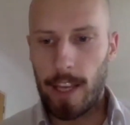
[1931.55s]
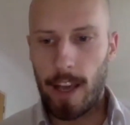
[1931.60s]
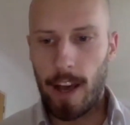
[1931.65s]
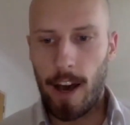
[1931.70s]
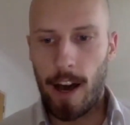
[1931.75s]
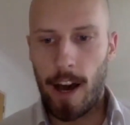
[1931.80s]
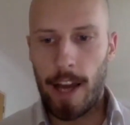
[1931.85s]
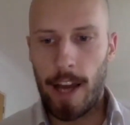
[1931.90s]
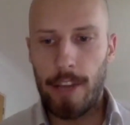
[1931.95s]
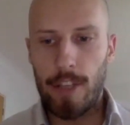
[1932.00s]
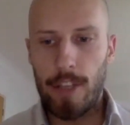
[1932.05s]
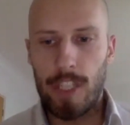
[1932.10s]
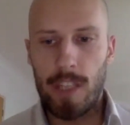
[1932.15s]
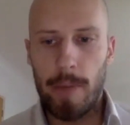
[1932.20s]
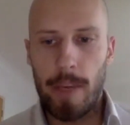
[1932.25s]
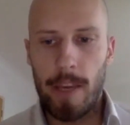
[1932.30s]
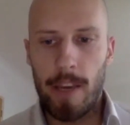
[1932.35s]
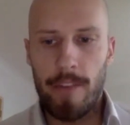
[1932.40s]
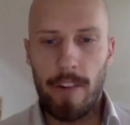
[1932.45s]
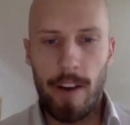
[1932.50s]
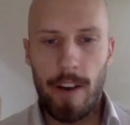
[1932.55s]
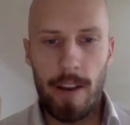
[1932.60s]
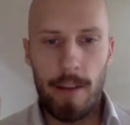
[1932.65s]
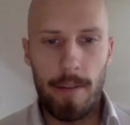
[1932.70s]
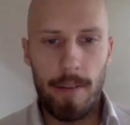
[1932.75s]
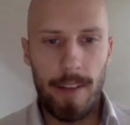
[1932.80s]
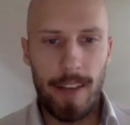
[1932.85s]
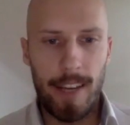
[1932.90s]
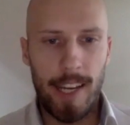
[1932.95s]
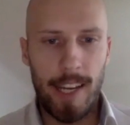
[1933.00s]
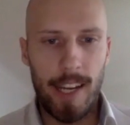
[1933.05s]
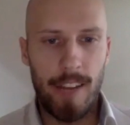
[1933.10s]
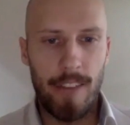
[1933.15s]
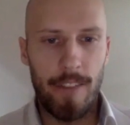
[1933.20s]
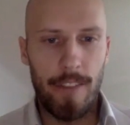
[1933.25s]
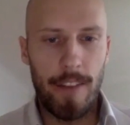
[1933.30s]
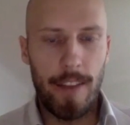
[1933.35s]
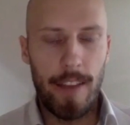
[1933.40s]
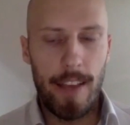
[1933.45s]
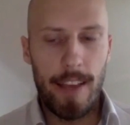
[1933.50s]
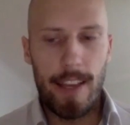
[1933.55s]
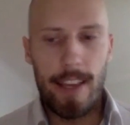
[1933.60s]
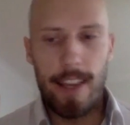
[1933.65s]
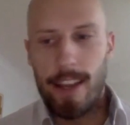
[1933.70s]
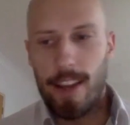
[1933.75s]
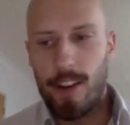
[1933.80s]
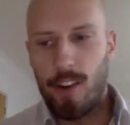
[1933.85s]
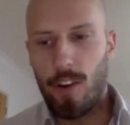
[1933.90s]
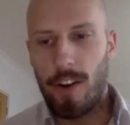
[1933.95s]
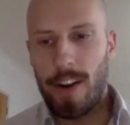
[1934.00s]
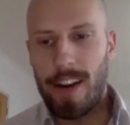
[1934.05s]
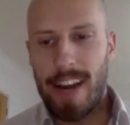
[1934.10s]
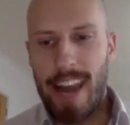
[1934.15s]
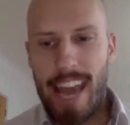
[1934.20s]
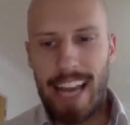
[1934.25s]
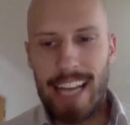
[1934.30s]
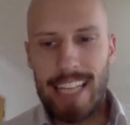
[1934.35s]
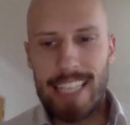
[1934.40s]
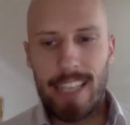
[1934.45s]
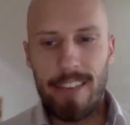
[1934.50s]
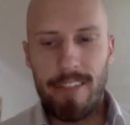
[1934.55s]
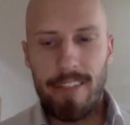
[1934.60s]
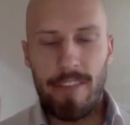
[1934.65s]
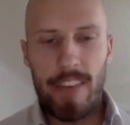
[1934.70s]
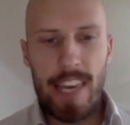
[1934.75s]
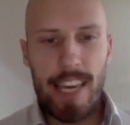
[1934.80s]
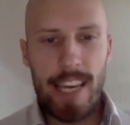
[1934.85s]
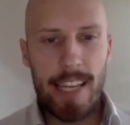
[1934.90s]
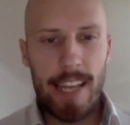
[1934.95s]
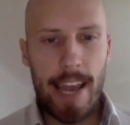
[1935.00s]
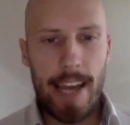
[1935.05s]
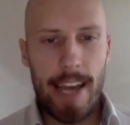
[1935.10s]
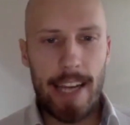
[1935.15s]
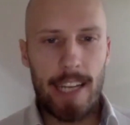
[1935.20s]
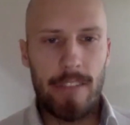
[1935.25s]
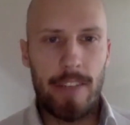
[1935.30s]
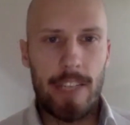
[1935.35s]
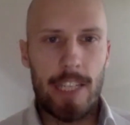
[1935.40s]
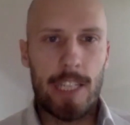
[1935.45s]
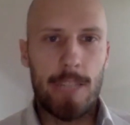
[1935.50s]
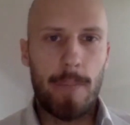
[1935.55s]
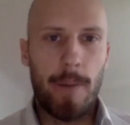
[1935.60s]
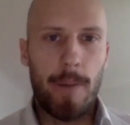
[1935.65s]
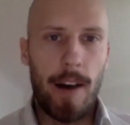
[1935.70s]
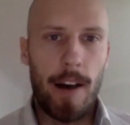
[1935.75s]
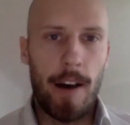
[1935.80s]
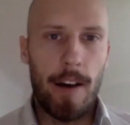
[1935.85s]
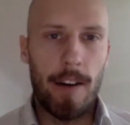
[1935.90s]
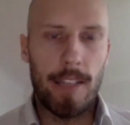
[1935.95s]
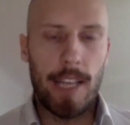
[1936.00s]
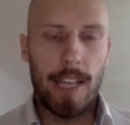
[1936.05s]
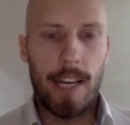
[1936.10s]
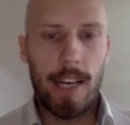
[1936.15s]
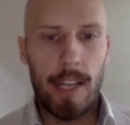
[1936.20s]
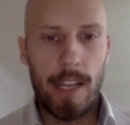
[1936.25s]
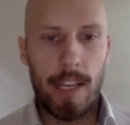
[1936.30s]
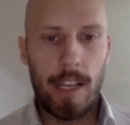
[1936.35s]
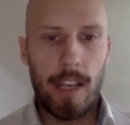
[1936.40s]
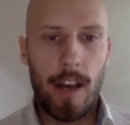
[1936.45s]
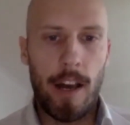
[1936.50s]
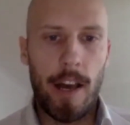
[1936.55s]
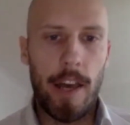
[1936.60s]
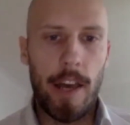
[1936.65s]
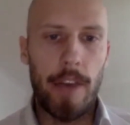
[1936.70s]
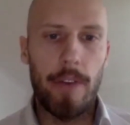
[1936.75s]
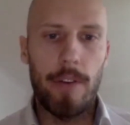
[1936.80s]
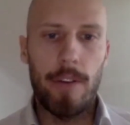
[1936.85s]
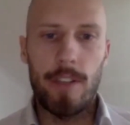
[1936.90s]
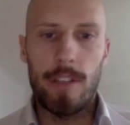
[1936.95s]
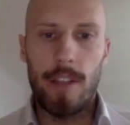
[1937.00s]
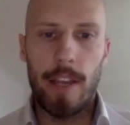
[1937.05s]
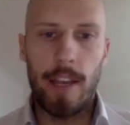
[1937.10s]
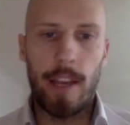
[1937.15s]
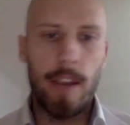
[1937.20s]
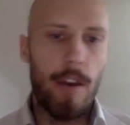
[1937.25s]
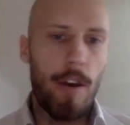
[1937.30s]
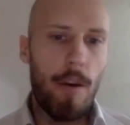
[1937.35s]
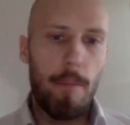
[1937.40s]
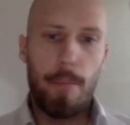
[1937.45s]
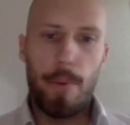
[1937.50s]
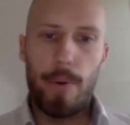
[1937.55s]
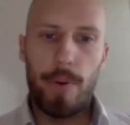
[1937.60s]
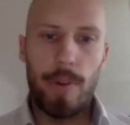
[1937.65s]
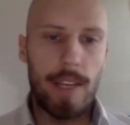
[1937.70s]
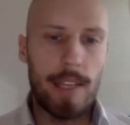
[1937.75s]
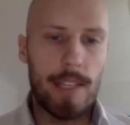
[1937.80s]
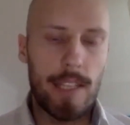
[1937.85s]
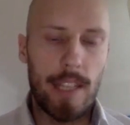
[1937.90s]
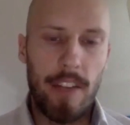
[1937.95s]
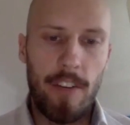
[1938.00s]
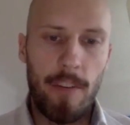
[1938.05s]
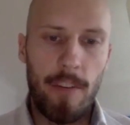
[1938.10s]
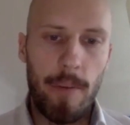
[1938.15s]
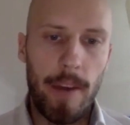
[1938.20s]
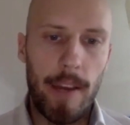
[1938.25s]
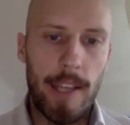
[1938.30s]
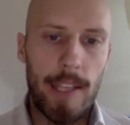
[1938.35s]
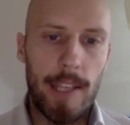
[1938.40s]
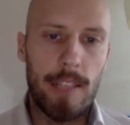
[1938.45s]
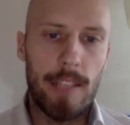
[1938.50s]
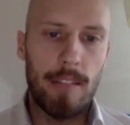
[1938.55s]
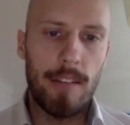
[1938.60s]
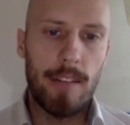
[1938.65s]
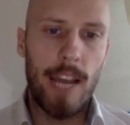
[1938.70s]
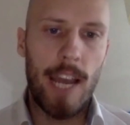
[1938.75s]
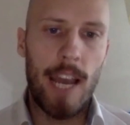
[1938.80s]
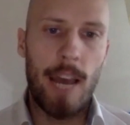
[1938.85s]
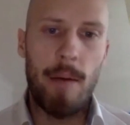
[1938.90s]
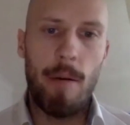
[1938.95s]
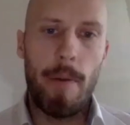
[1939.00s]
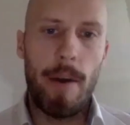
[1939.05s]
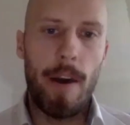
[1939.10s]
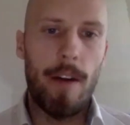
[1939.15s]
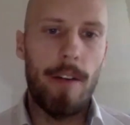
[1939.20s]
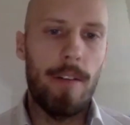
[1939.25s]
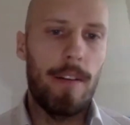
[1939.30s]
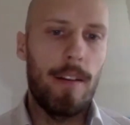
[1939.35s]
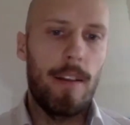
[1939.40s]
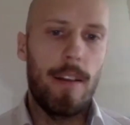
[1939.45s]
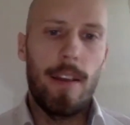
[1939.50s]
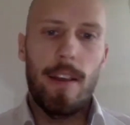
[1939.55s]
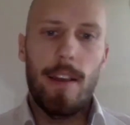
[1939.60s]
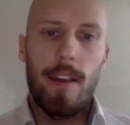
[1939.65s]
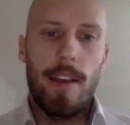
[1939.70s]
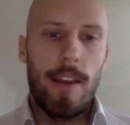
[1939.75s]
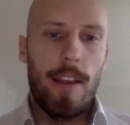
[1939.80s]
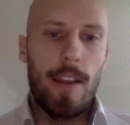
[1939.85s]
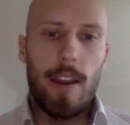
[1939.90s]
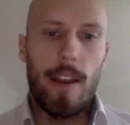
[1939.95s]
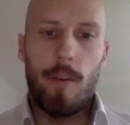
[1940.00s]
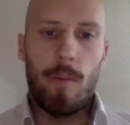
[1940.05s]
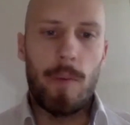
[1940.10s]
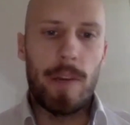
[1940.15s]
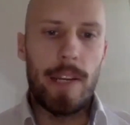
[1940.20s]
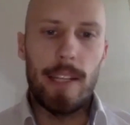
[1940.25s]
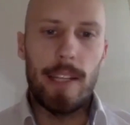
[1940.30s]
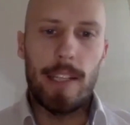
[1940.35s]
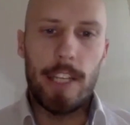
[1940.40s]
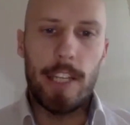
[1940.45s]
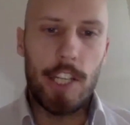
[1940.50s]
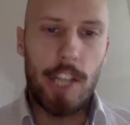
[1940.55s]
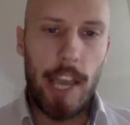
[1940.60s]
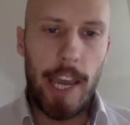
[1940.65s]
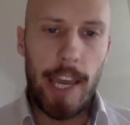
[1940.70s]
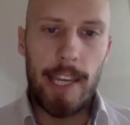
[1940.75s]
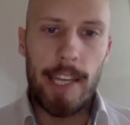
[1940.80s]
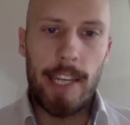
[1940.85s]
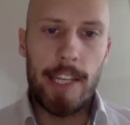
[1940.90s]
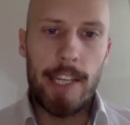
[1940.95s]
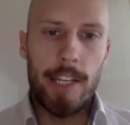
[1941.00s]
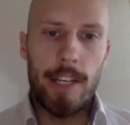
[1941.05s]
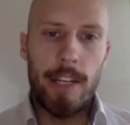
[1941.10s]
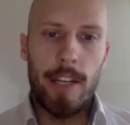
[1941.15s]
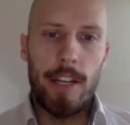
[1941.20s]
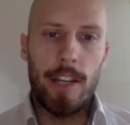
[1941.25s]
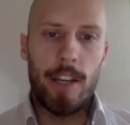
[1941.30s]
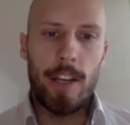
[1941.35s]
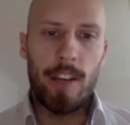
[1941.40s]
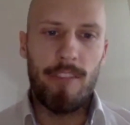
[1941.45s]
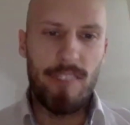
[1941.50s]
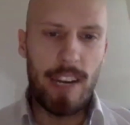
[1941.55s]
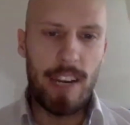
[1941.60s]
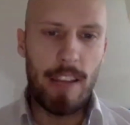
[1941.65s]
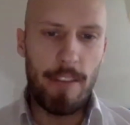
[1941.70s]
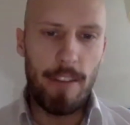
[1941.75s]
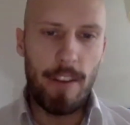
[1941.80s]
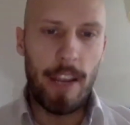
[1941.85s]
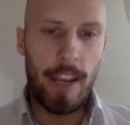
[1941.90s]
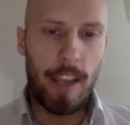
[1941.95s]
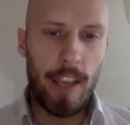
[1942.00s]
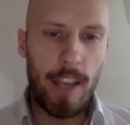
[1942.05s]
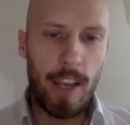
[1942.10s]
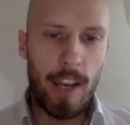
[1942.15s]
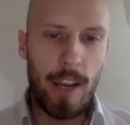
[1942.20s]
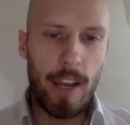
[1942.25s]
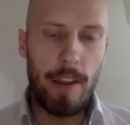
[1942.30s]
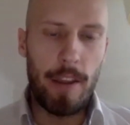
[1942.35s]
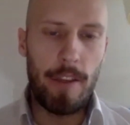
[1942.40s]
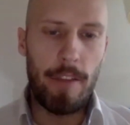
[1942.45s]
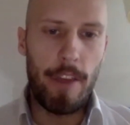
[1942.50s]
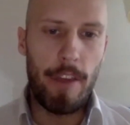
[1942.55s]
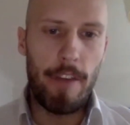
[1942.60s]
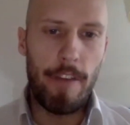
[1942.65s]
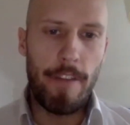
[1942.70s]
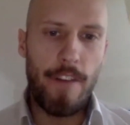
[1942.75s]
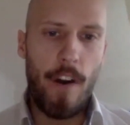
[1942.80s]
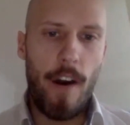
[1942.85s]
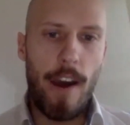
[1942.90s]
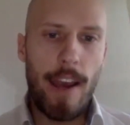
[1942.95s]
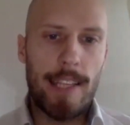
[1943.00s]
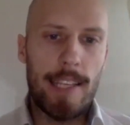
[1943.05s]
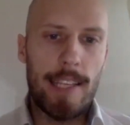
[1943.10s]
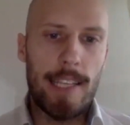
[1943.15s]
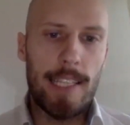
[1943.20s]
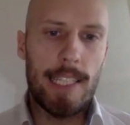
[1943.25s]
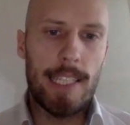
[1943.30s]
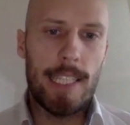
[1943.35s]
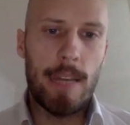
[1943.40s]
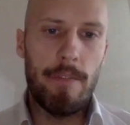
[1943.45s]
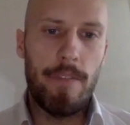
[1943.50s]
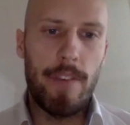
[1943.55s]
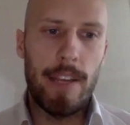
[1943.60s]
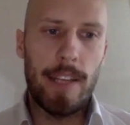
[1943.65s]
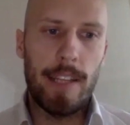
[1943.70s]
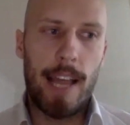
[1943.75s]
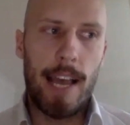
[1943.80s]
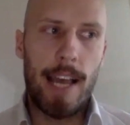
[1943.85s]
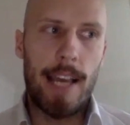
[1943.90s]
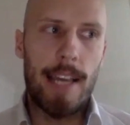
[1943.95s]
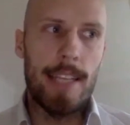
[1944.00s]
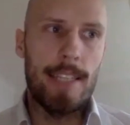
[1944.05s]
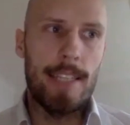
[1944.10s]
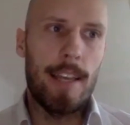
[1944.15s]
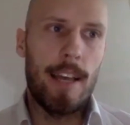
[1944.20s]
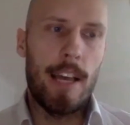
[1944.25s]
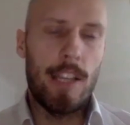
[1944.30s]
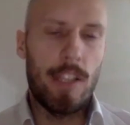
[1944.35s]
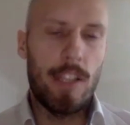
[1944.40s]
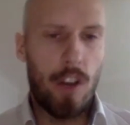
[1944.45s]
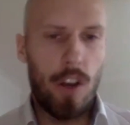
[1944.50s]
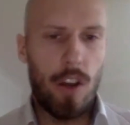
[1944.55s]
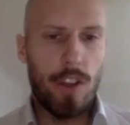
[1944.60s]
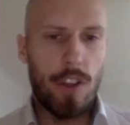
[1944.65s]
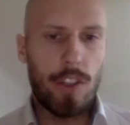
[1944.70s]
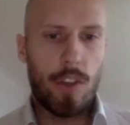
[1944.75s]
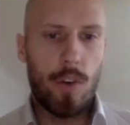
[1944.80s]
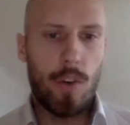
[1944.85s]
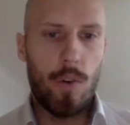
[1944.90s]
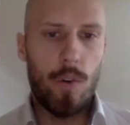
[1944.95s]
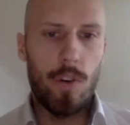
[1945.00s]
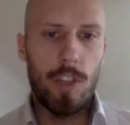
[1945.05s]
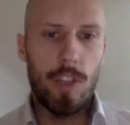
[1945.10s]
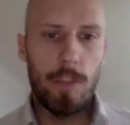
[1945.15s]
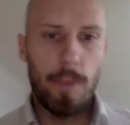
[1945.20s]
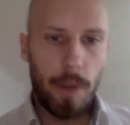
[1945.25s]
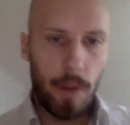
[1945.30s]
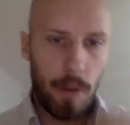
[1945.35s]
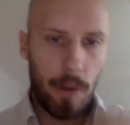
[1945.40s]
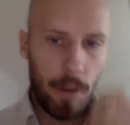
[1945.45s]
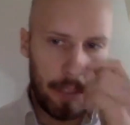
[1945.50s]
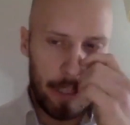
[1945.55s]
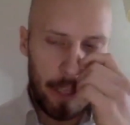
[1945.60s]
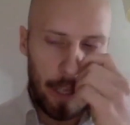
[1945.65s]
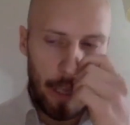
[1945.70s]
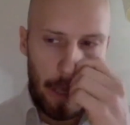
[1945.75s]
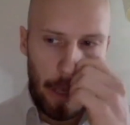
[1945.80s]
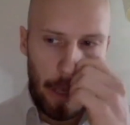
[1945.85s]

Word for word: I used to be a very kind of not a negative vegan activist, but I was that kind of guy who was like putting stuff on my Instagram about like we need to change and it kind of really like you know you're fighting something that is a, is a lost cause because